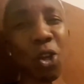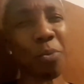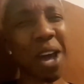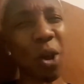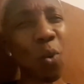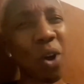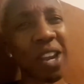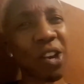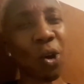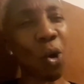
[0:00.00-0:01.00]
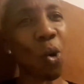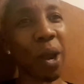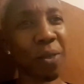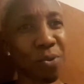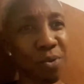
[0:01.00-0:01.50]
No matter what you're
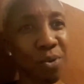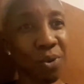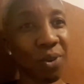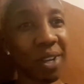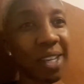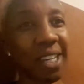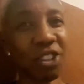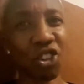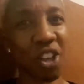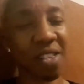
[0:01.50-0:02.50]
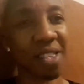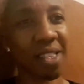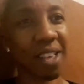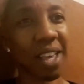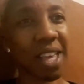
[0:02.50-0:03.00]
going through, just
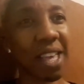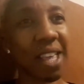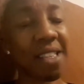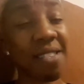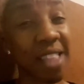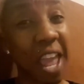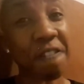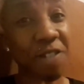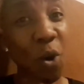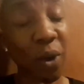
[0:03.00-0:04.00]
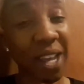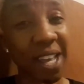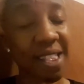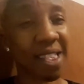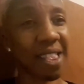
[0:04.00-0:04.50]
stay
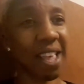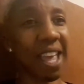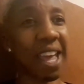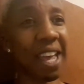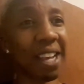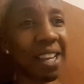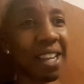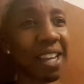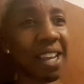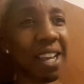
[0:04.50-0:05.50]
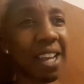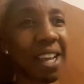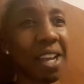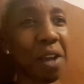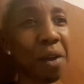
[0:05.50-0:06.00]
focused and
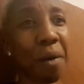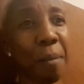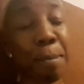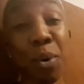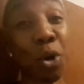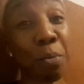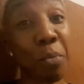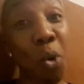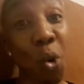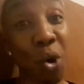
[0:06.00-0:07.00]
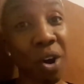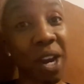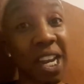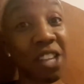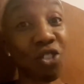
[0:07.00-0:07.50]
put
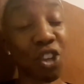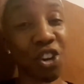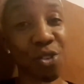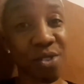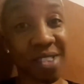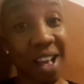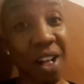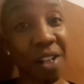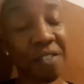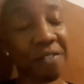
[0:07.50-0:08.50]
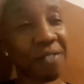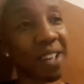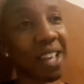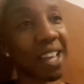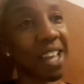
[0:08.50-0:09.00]
more into yourself.
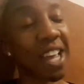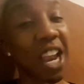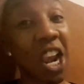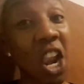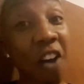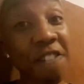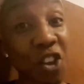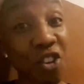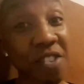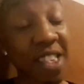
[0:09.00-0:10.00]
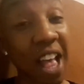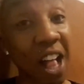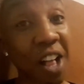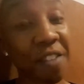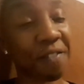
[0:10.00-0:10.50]
Love
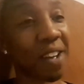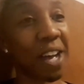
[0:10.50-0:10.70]
yourself.